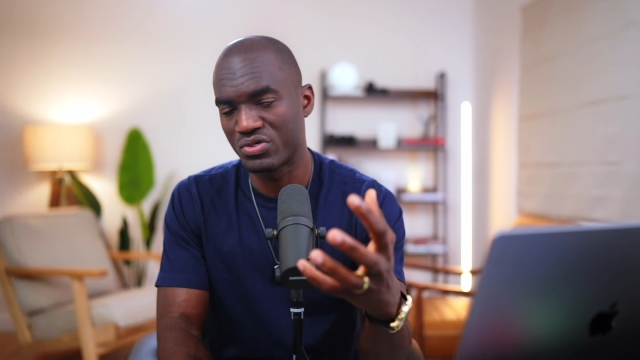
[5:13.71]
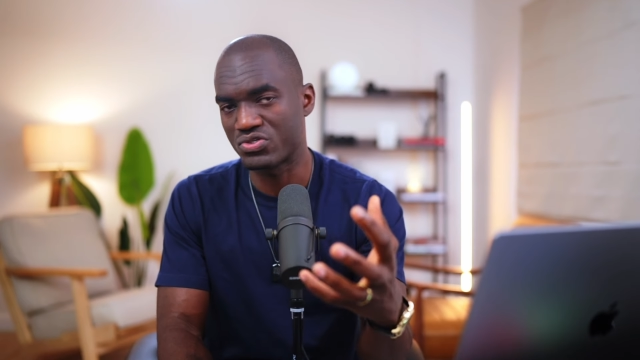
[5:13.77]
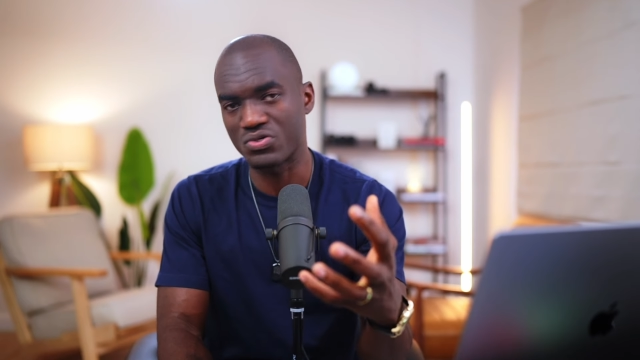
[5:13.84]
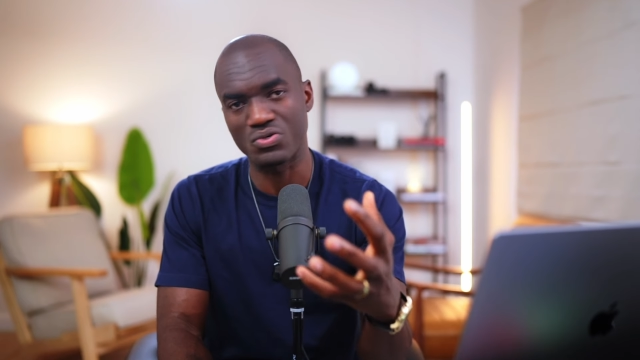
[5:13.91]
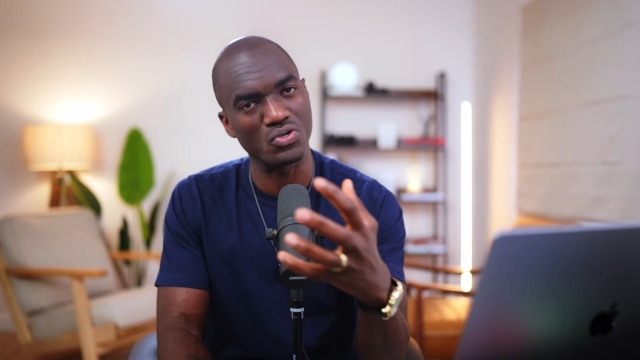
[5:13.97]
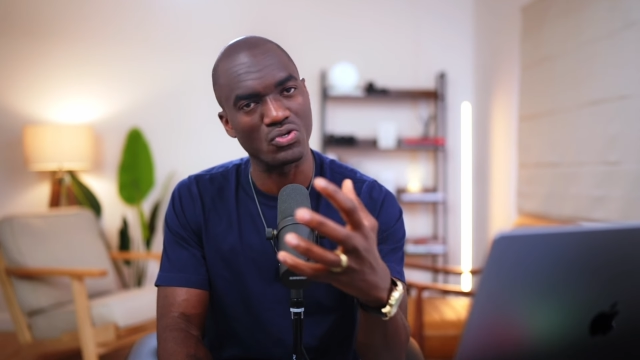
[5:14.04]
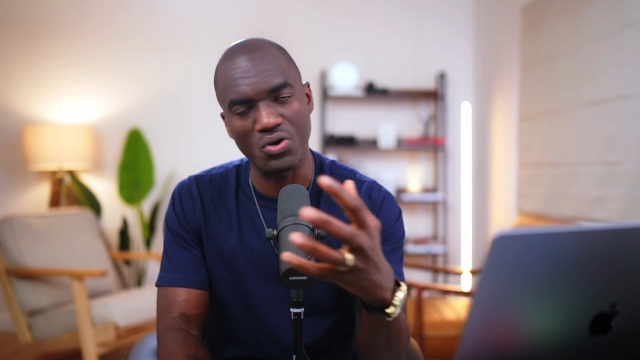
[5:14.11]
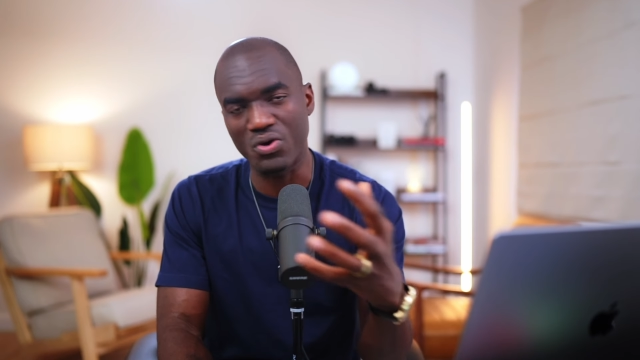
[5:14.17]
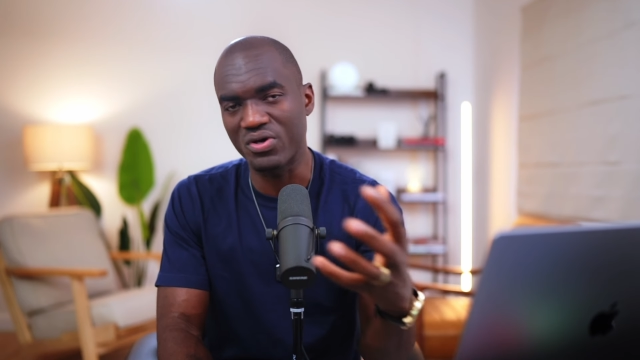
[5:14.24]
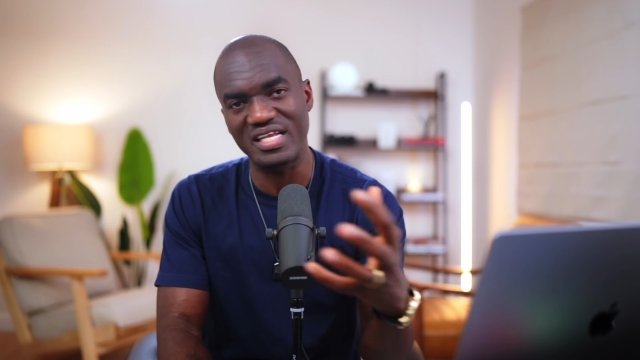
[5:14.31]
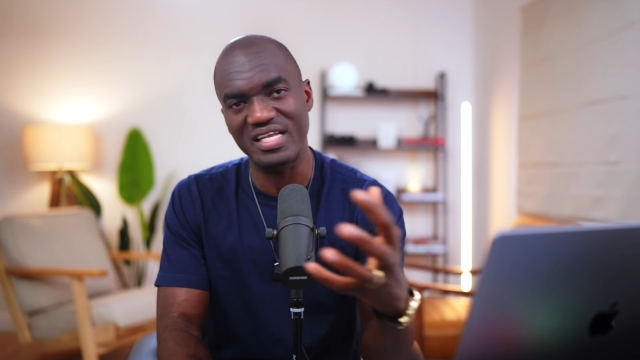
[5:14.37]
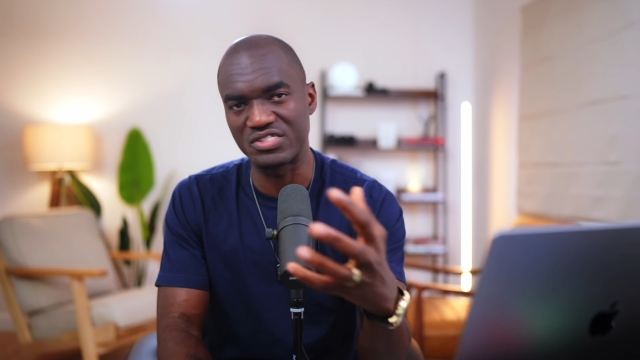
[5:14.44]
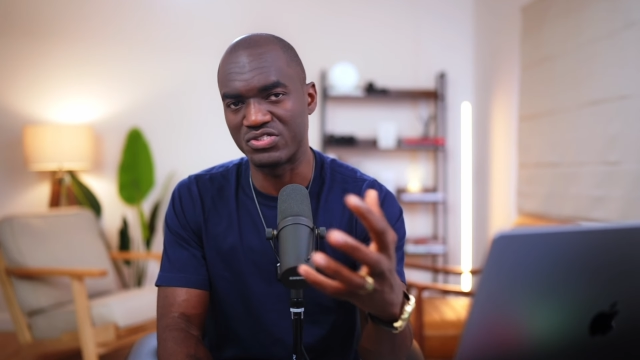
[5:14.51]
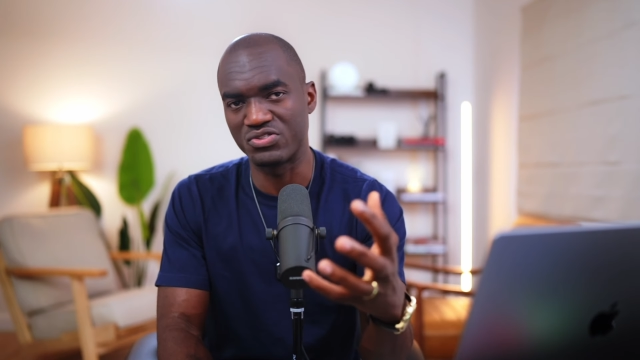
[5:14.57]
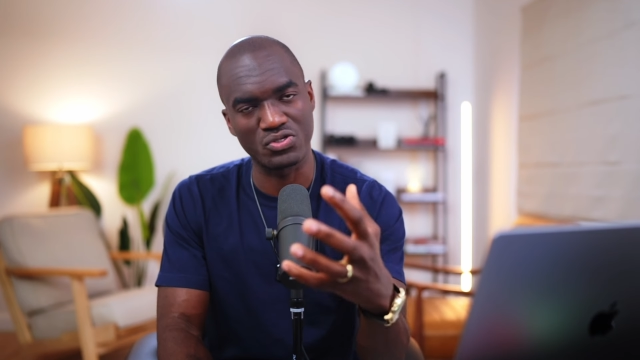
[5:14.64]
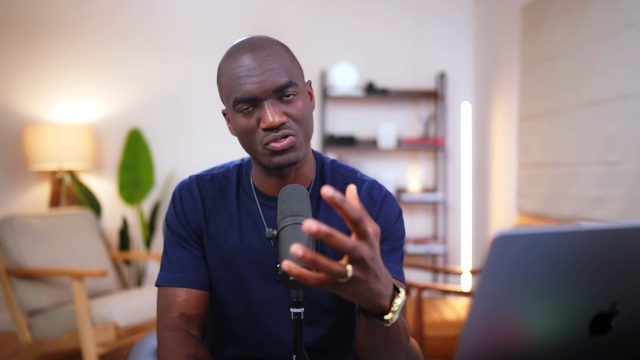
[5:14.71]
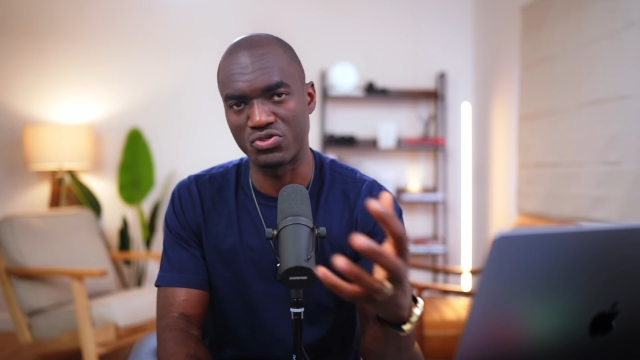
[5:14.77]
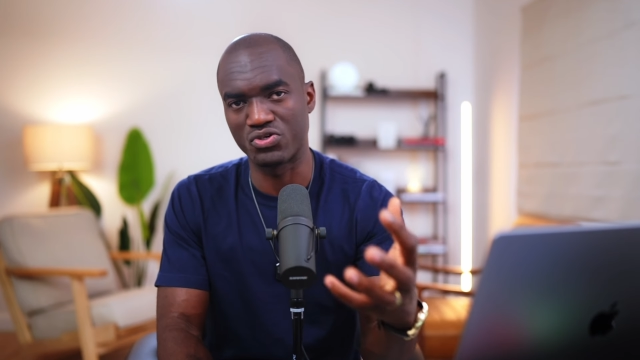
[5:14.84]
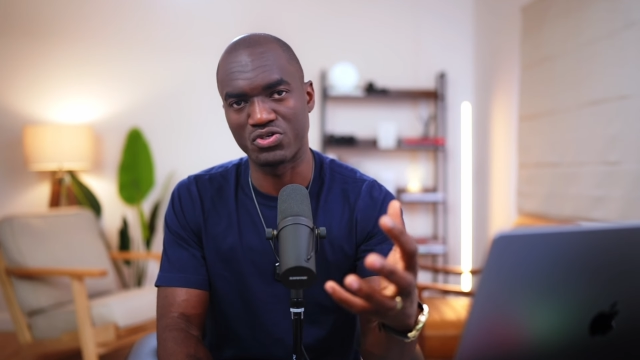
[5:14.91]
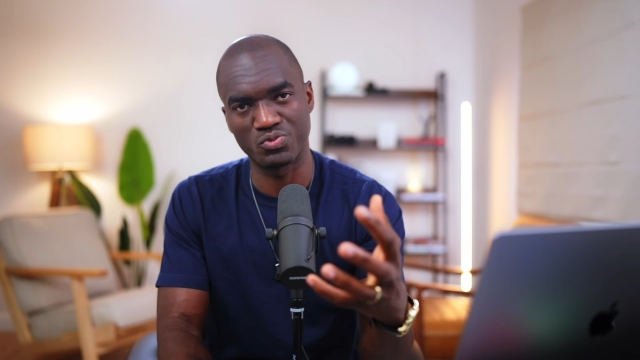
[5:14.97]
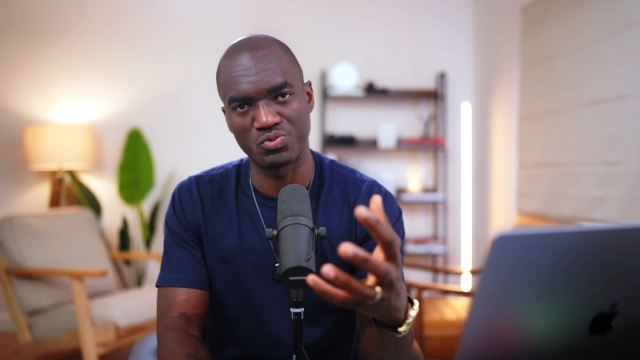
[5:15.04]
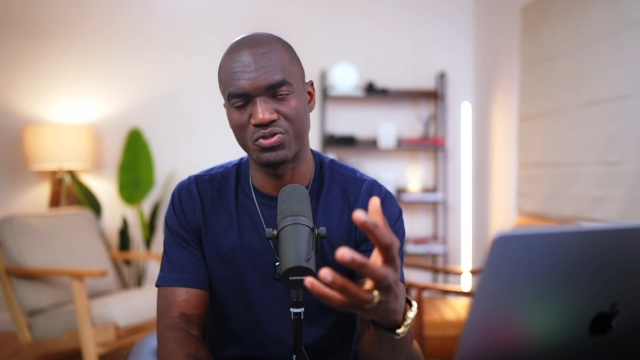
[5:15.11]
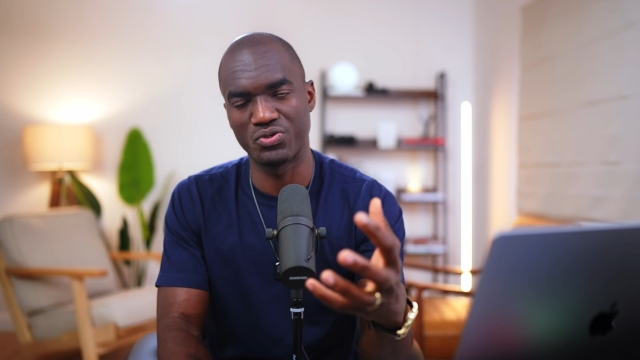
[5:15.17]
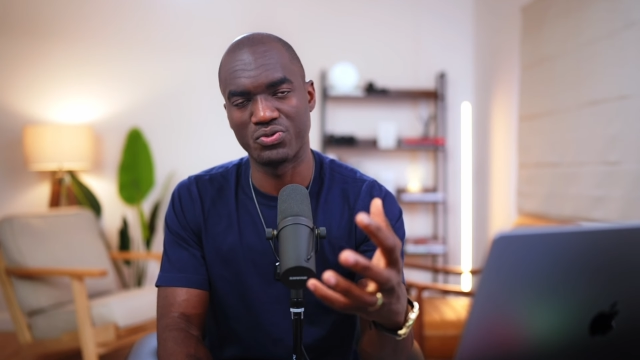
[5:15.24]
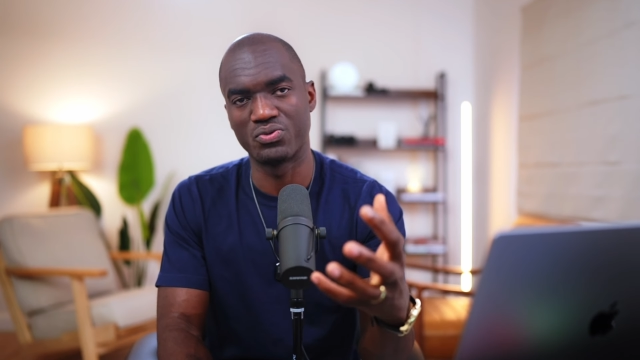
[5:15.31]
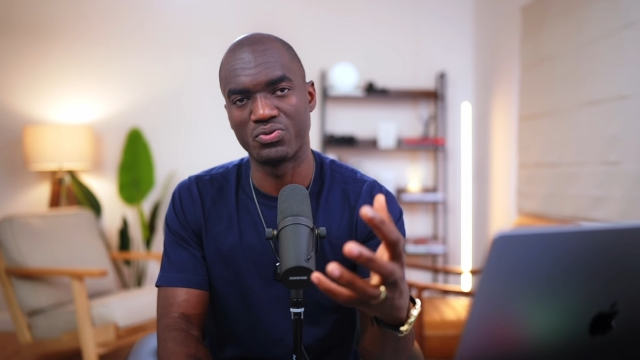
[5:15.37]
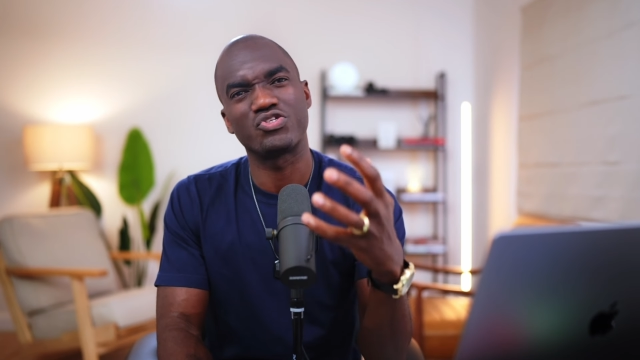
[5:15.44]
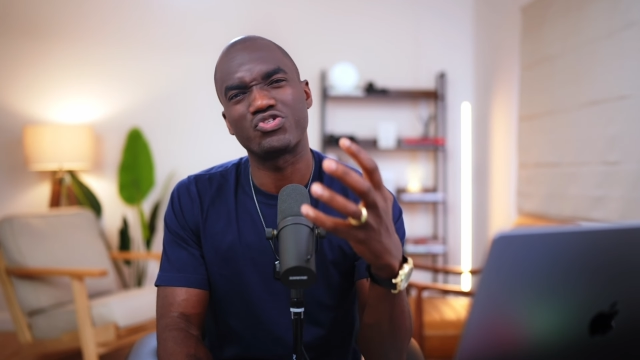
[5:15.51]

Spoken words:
So God is not done with you.